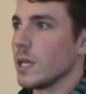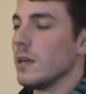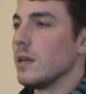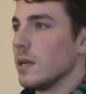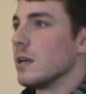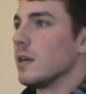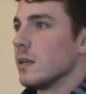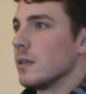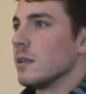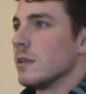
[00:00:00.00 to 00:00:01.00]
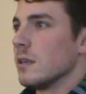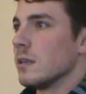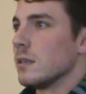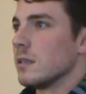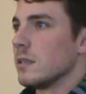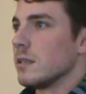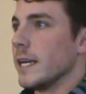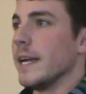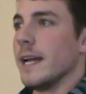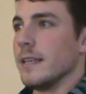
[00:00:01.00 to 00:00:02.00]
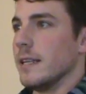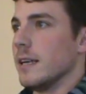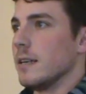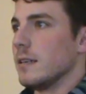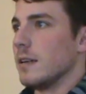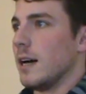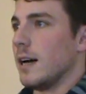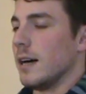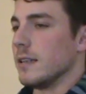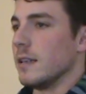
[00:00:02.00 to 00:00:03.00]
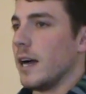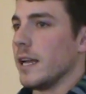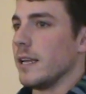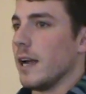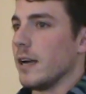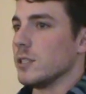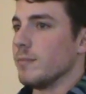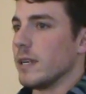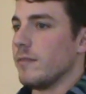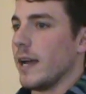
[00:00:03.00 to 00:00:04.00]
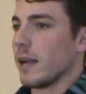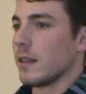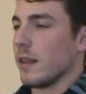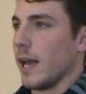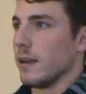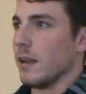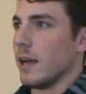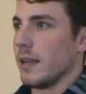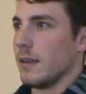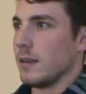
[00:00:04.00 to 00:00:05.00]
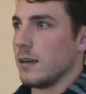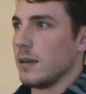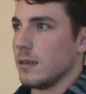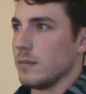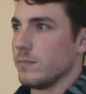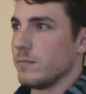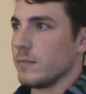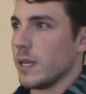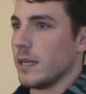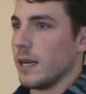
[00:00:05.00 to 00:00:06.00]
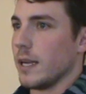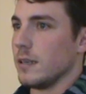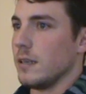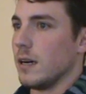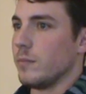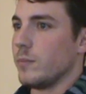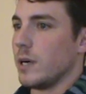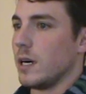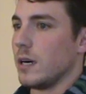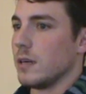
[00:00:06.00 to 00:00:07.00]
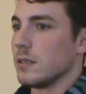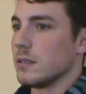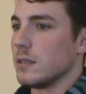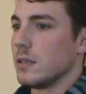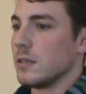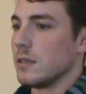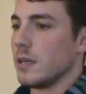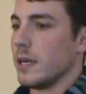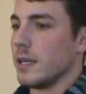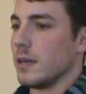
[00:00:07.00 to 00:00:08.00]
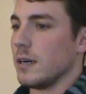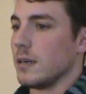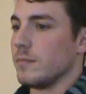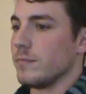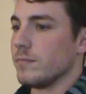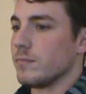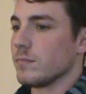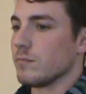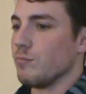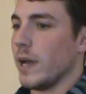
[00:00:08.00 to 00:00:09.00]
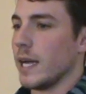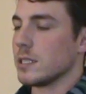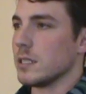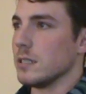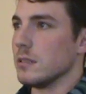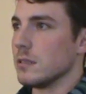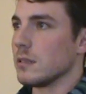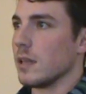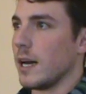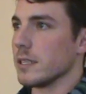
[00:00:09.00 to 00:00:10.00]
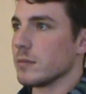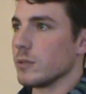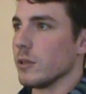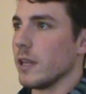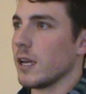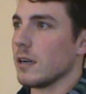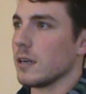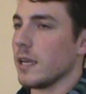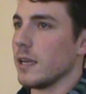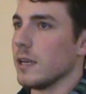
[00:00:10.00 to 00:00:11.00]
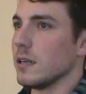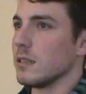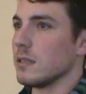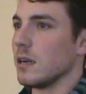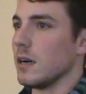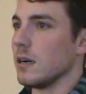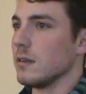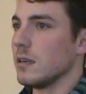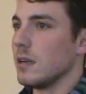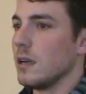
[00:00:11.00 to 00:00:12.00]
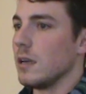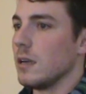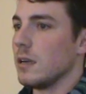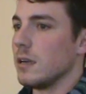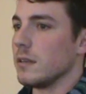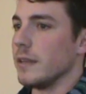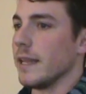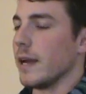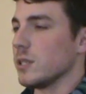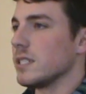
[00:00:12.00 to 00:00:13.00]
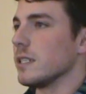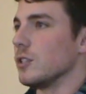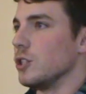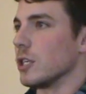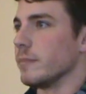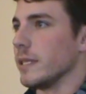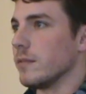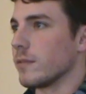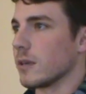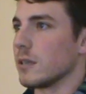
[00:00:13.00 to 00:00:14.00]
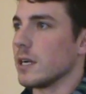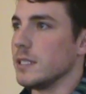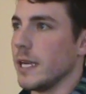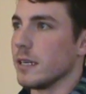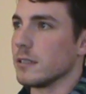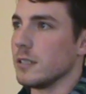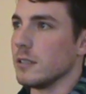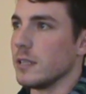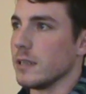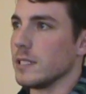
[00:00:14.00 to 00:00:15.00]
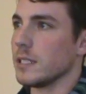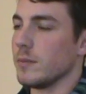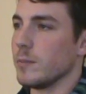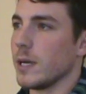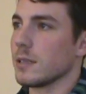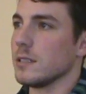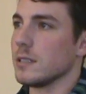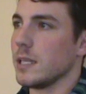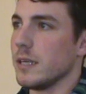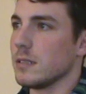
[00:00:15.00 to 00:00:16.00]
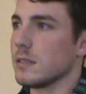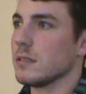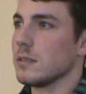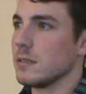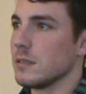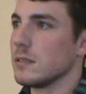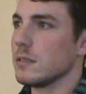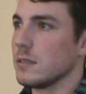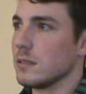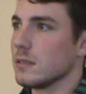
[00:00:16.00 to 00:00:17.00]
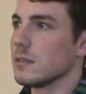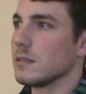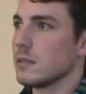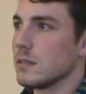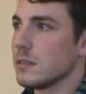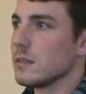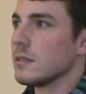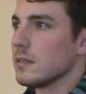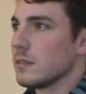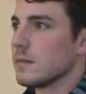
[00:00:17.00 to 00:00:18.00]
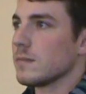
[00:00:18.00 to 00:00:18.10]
mean, did that end your deployment, or were you patched up? And put... Uh, I I was medevaced that night, um, and I ended up uh, at um, Bastion, the hospital there, and uh, then I was sent to Germany for a day or two, and then they sent me back to the states. Oh, wow. Oh,